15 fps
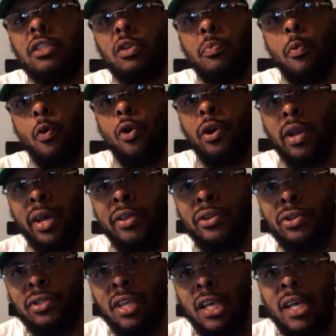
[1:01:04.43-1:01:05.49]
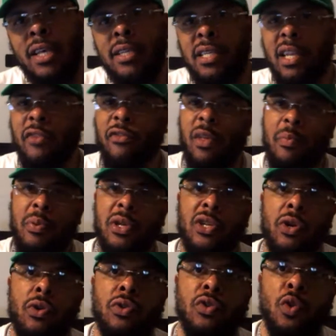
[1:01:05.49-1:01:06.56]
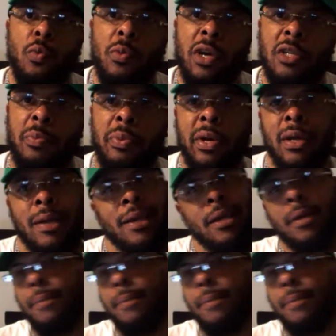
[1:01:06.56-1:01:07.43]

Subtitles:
supporting others. She didn't really push hers too much, but